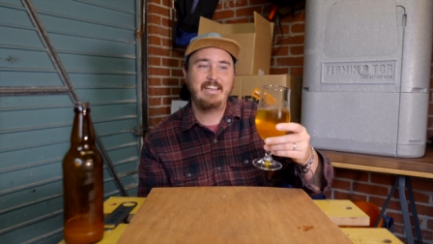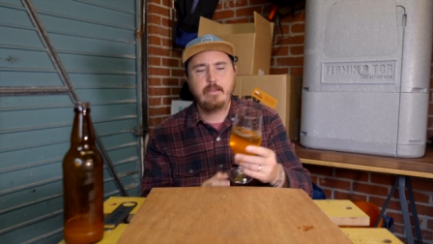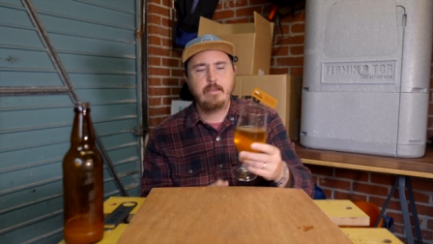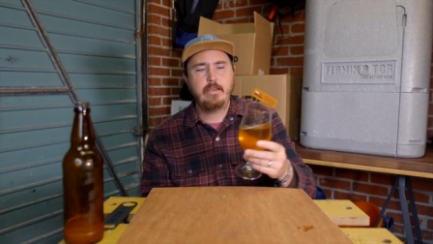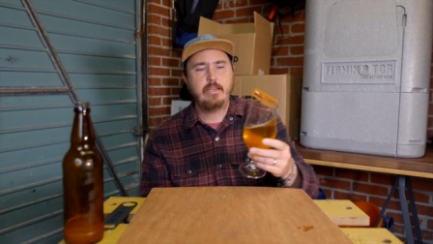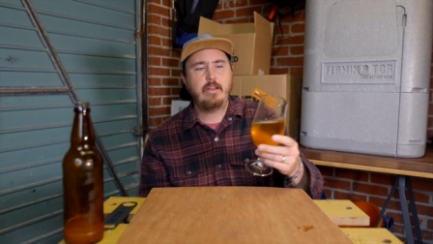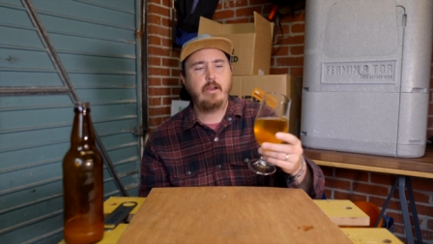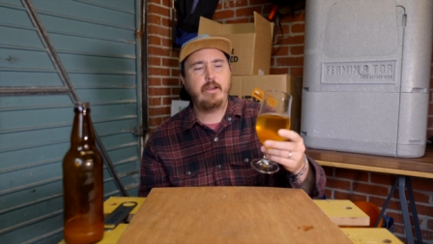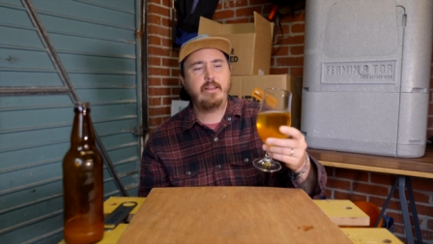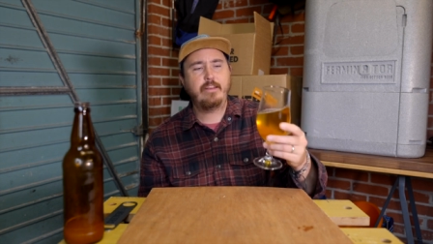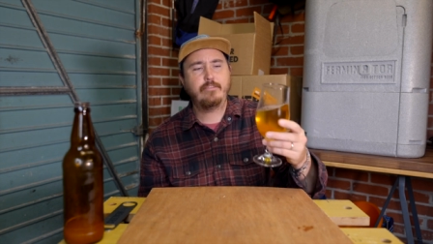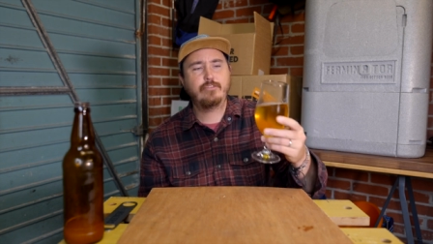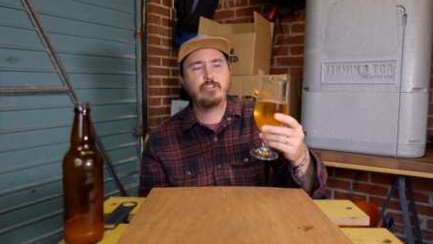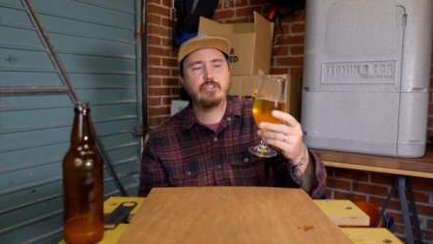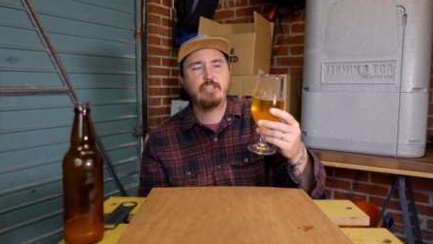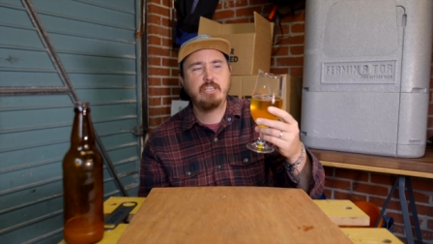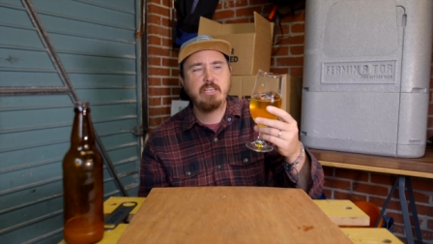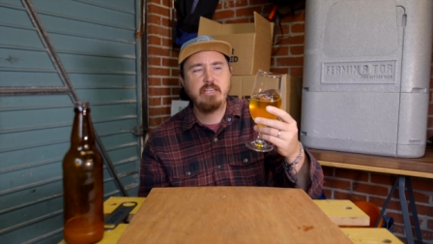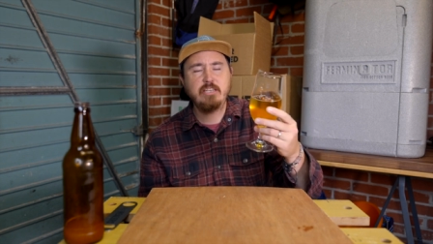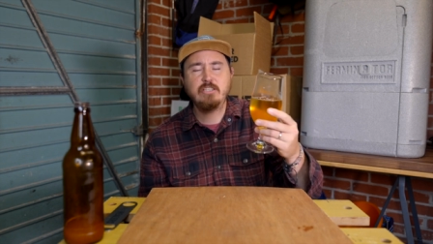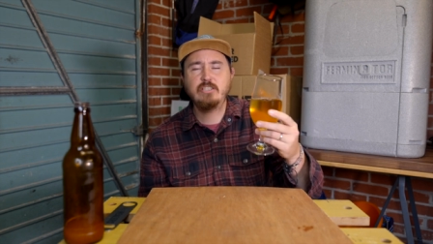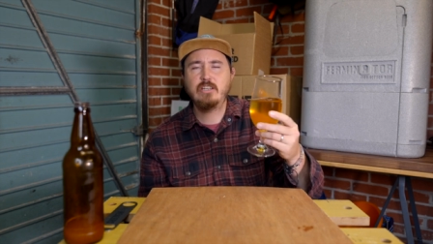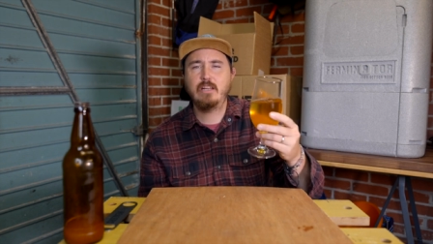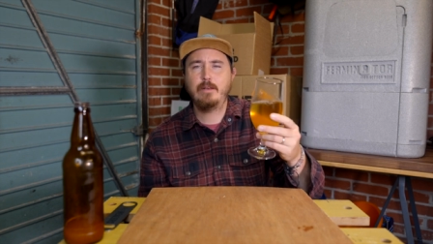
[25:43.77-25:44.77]
You know, and if
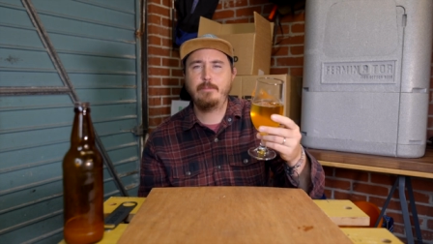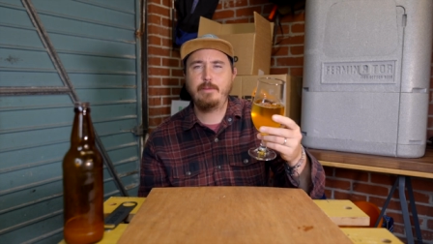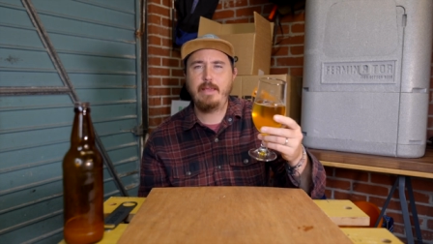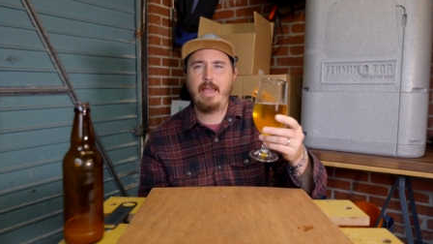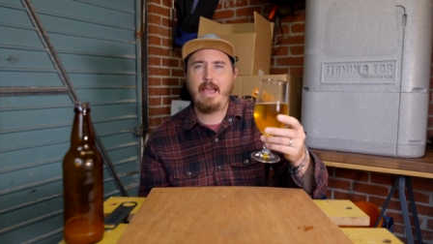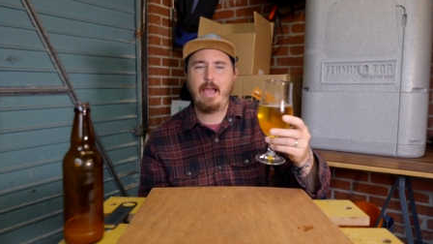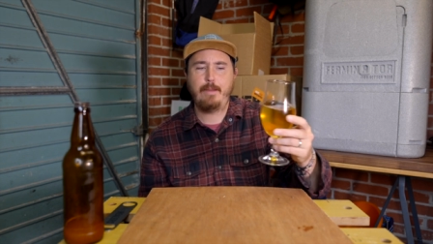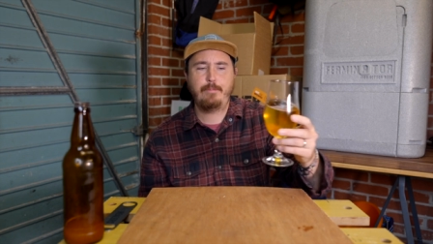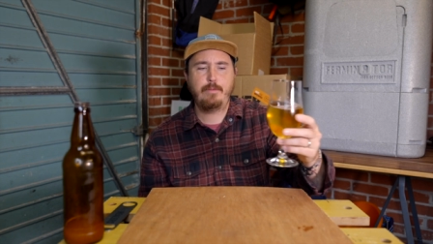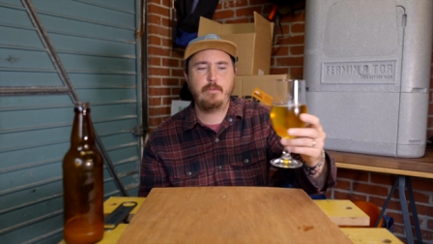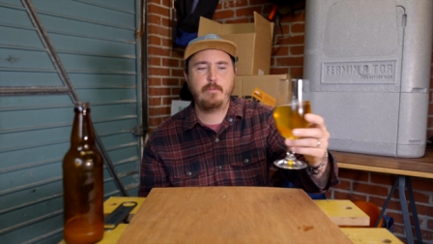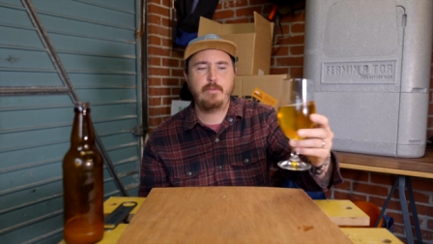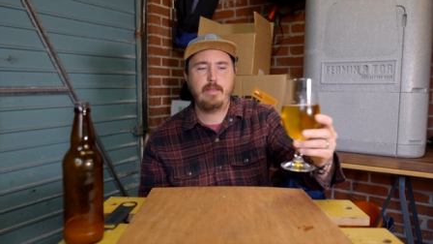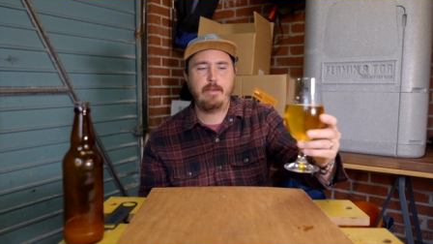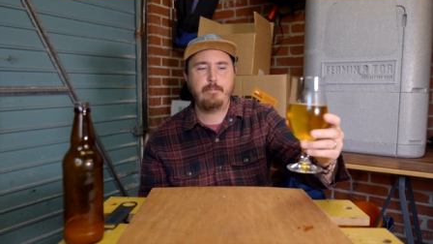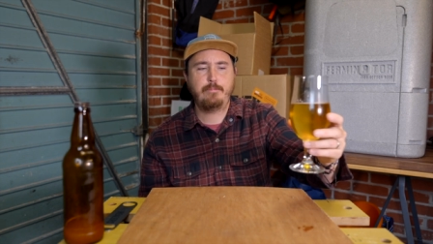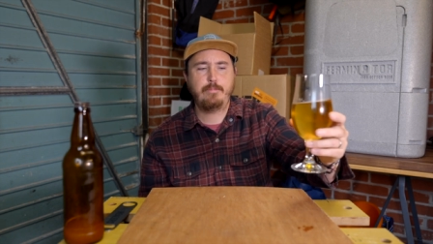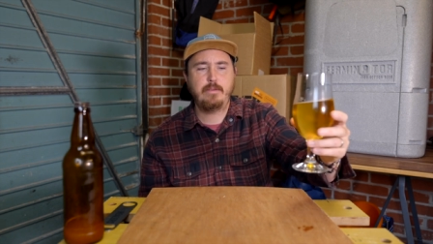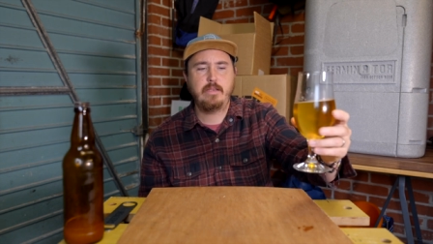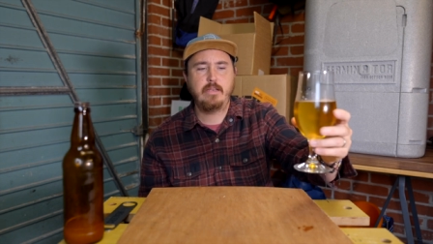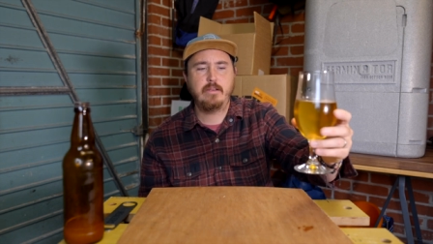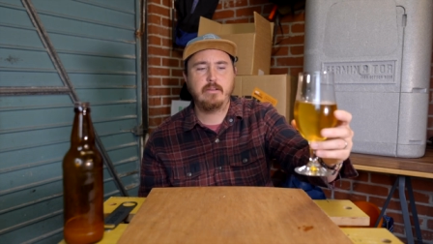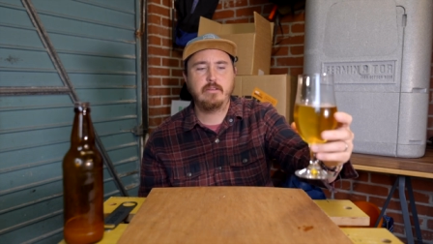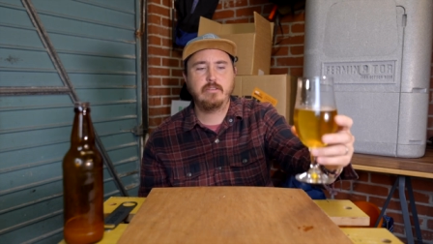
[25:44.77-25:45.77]
she's gonna be happy with that
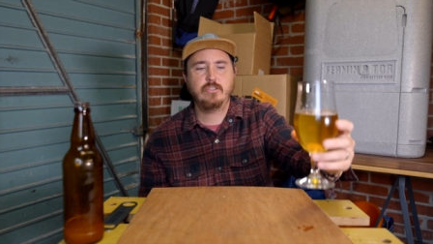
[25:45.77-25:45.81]
beer,